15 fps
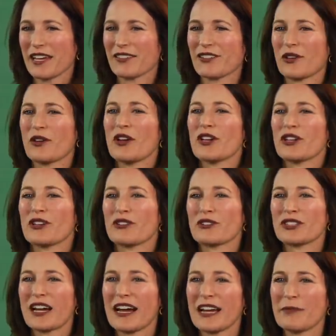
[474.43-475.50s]
So your
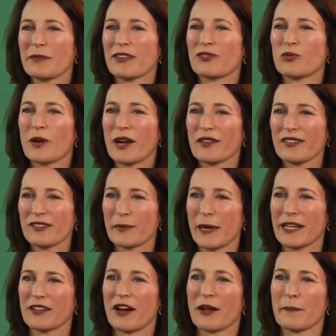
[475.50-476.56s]
time is well
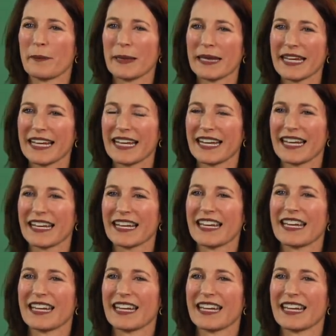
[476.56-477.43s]
spent on planning